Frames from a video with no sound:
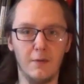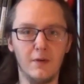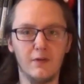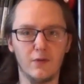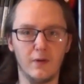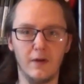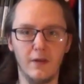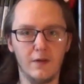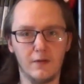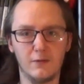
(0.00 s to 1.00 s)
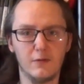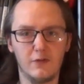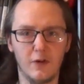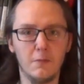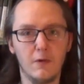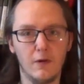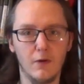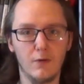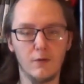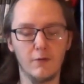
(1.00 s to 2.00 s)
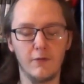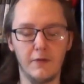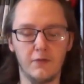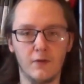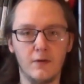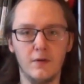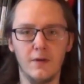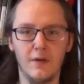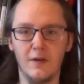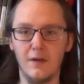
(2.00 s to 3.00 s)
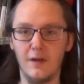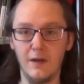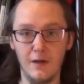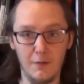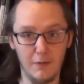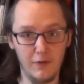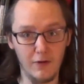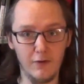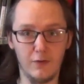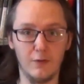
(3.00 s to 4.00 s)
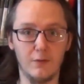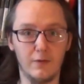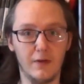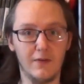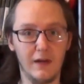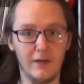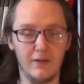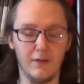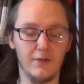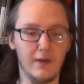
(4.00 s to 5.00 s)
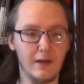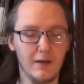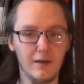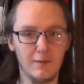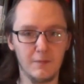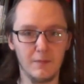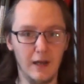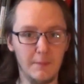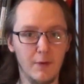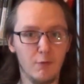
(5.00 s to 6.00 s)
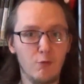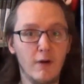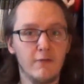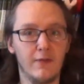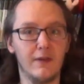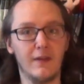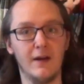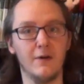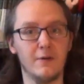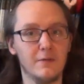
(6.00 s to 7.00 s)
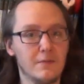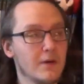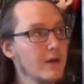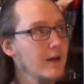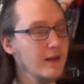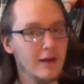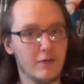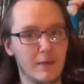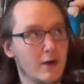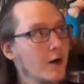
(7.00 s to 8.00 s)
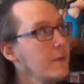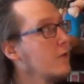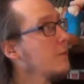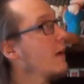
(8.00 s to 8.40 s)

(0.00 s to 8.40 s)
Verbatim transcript: I went to another somewhat local thrift store, which also never has anything. I bought one thing there, and that's my copy of